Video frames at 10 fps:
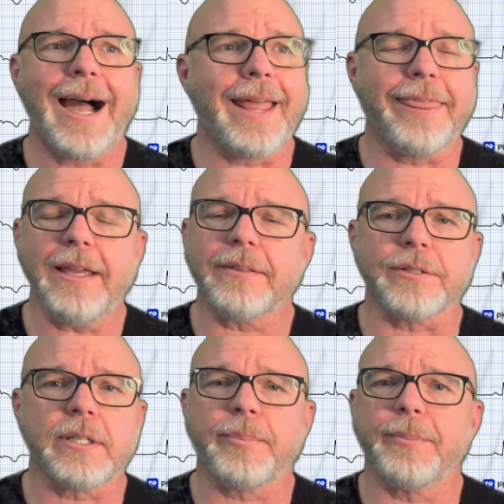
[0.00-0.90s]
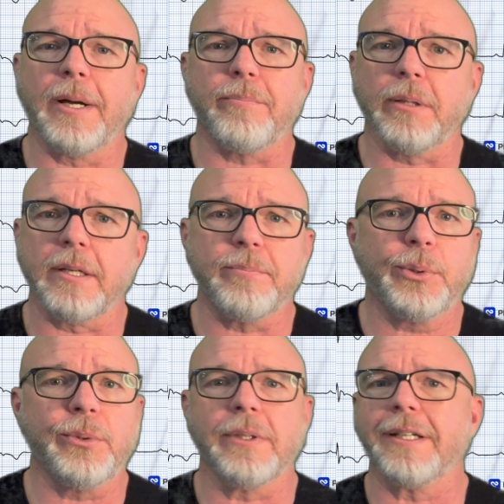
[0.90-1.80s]
I think there's something about blood
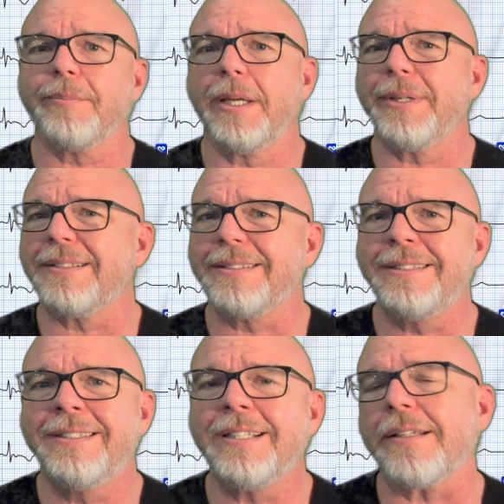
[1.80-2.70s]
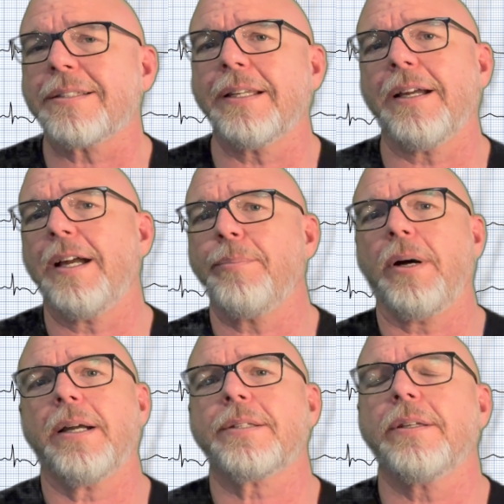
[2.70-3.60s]
pooling, maybe a dusting of
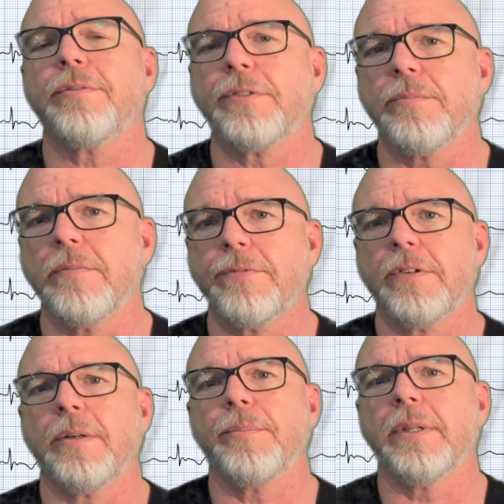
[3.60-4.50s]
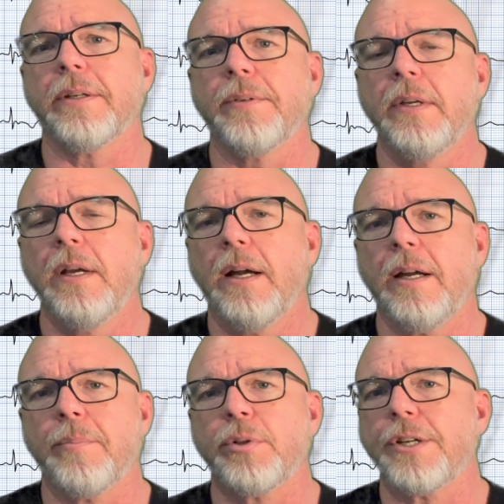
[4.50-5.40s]
hypoxia from the
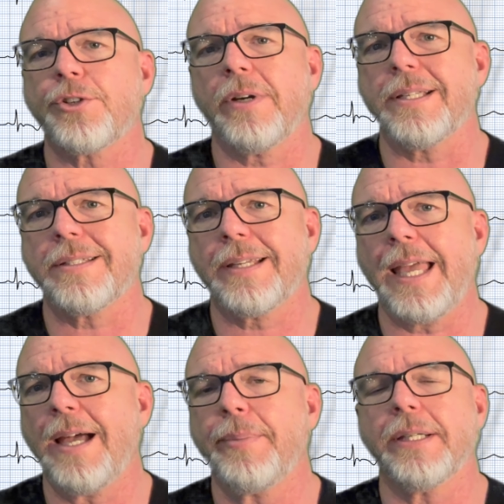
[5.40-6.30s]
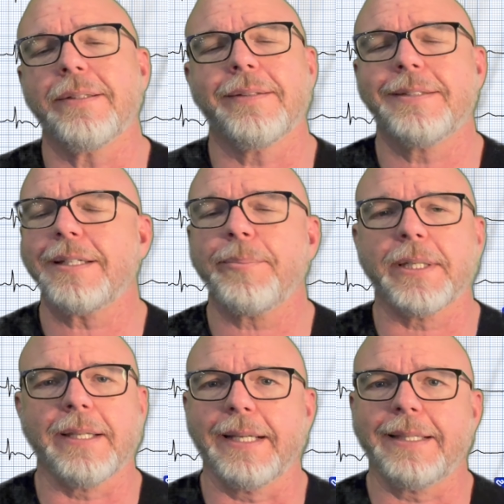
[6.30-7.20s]
pressurized cabin,
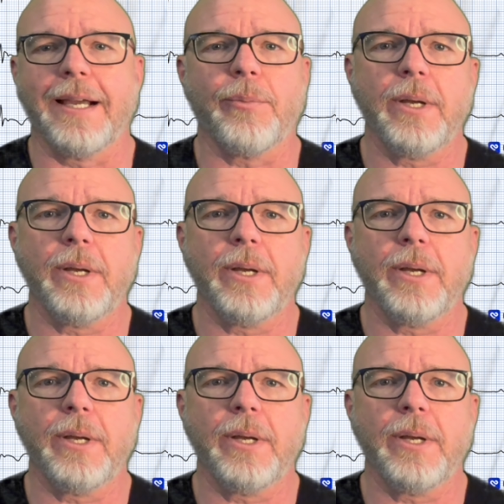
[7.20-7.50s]
something like that.